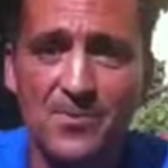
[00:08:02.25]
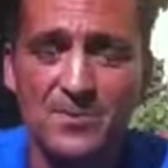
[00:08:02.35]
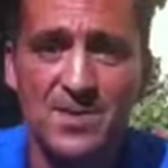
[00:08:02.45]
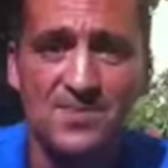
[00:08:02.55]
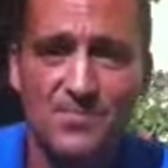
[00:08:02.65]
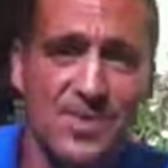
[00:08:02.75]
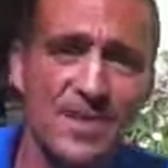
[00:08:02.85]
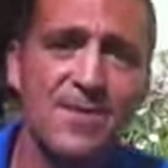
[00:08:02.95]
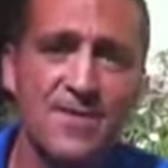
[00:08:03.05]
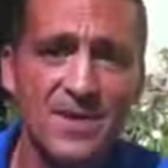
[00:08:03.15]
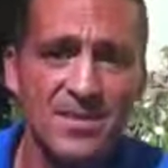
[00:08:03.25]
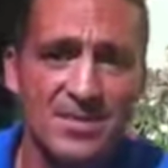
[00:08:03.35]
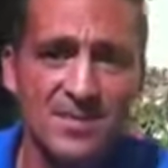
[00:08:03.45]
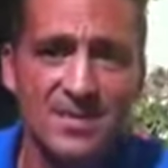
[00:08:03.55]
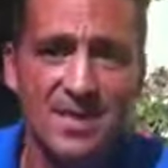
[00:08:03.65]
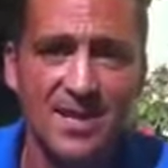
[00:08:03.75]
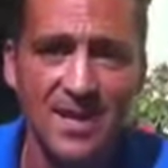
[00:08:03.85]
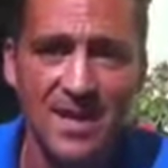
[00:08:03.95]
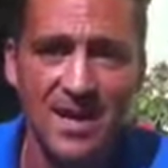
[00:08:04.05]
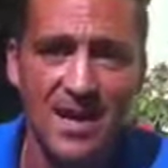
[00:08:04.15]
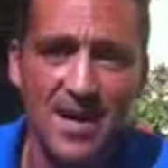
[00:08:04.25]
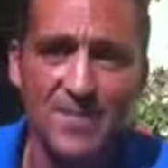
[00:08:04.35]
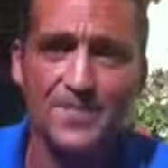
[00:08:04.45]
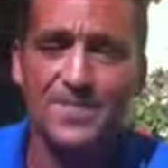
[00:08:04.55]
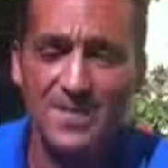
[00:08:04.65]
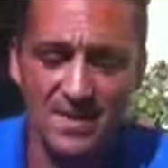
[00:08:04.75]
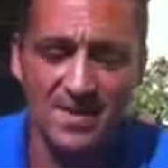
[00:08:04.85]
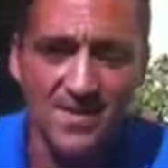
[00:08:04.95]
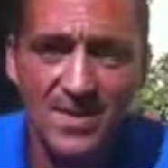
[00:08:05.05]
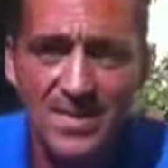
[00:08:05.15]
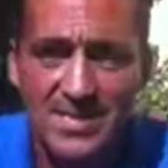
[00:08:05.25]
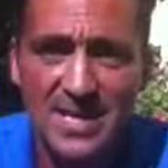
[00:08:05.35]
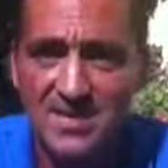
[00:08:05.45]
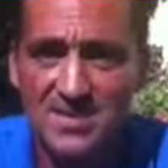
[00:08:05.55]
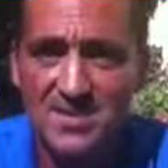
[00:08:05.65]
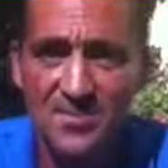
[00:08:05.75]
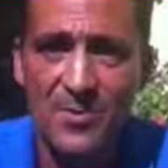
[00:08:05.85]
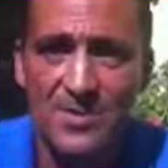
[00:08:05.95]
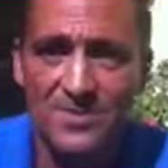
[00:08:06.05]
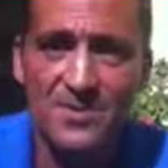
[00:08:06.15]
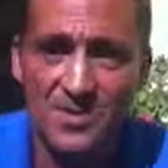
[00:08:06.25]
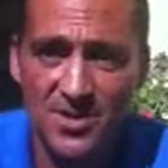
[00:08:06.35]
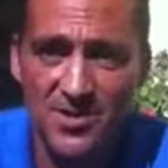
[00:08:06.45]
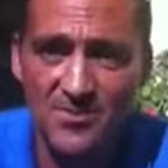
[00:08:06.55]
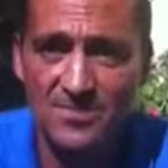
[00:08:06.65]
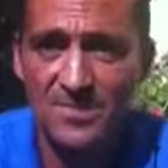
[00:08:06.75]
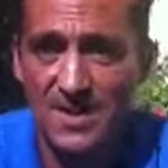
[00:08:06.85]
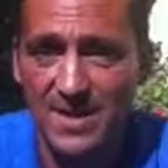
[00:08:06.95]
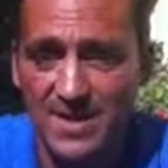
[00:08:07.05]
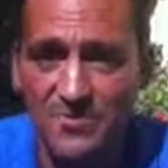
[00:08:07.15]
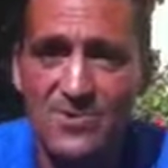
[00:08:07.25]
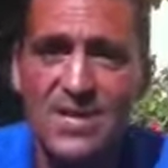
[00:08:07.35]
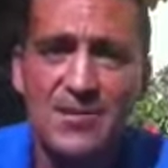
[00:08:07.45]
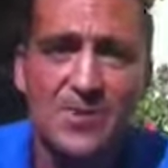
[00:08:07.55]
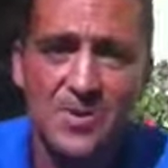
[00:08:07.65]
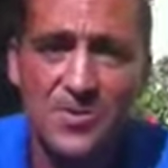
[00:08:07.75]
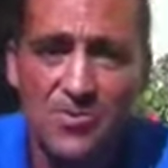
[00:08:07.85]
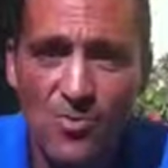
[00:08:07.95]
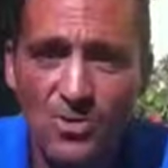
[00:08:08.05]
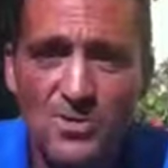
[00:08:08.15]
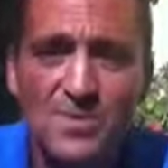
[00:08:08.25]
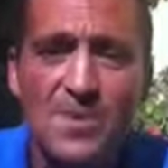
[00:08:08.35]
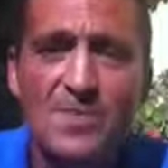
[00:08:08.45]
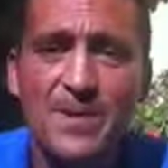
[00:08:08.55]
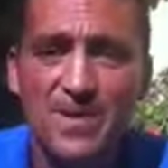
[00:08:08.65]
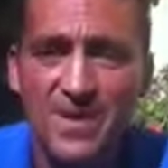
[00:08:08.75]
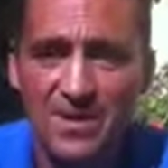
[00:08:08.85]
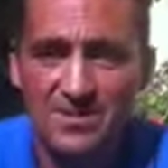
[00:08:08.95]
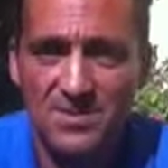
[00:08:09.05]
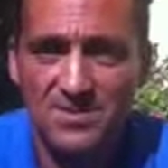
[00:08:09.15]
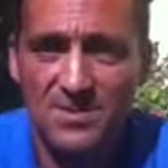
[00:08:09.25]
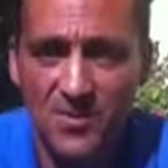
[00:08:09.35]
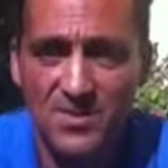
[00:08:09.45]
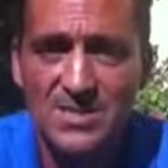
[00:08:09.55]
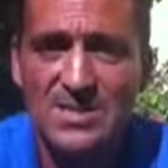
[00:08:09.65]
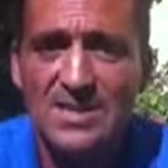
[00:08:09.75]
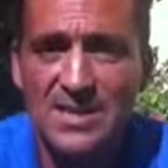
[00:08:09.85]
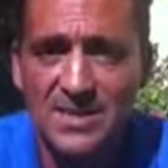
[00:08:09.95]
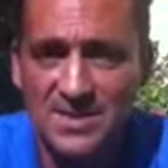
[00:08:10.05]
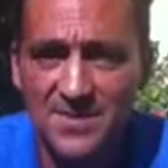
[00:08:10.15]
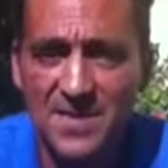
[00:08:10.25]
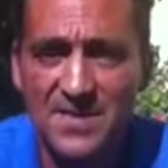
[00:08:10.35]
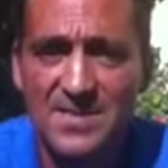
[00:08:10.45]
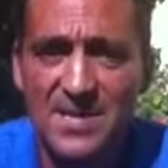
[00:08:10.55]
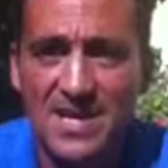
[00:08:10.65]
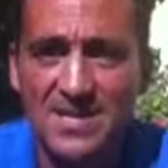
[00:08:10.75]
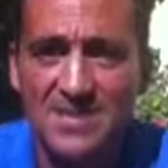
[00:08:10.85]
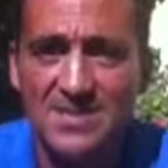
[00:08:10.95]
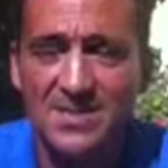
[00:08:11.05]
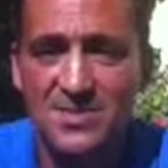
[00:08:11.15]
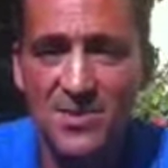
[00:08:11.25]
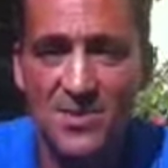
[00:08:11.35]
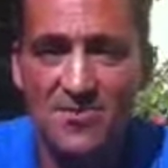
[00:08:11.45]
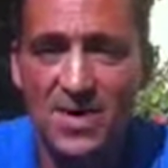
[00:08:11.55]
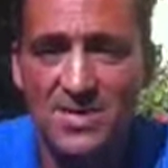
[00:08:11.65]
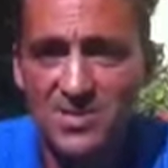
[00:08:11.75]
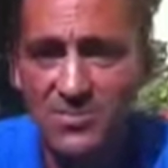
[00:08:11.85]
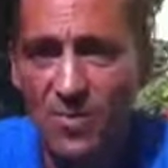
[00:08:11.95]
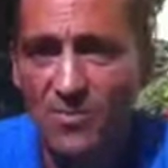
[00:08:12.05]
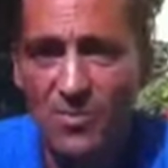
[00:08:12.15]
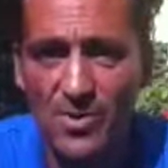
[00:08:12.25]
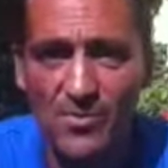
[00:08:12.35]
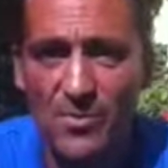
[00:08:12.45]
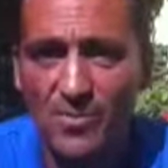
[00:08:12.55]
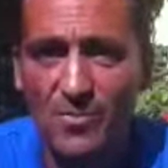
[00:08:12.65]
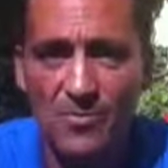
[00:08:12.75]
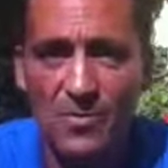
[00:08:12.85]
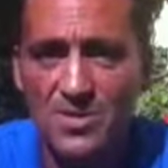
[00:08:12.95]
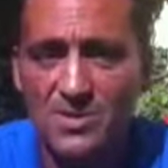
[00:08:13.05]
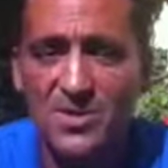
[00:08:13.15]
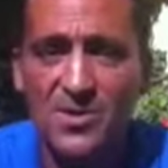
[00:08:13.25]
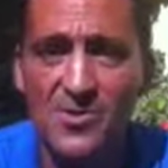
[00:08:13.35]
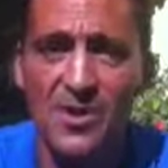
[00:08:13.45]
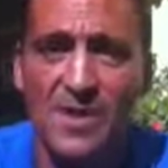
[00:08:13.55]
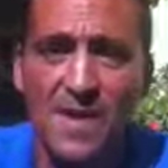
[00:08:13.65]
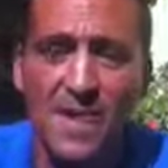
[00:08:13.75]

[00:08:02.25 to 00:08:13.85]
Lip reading: So it's pretty inefficient. 30 seconds, you're breathing for 2. Really, you want to be building it up to 40 to 50 seconds, so your ratio is 1.1, 1.2.